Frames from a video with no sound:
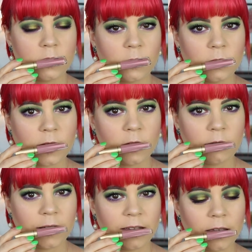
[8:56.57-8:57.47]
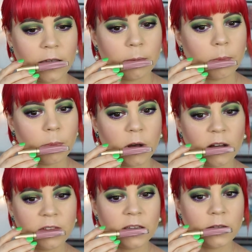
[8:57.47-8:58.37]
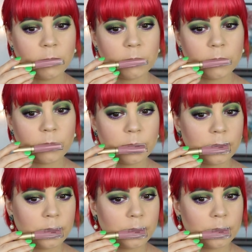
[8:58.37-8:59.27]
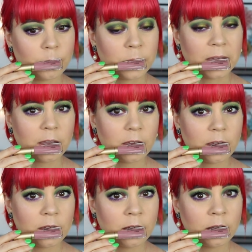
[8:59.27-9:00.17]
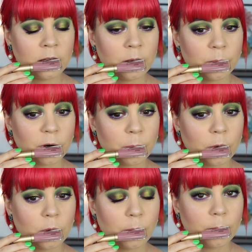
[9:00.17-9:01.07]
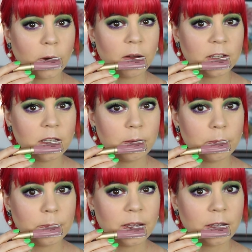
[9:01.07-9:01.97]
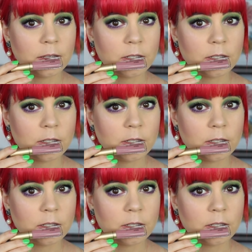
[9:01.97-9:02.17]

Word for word: So it's kind of like a mommy pink, purple, mommy pink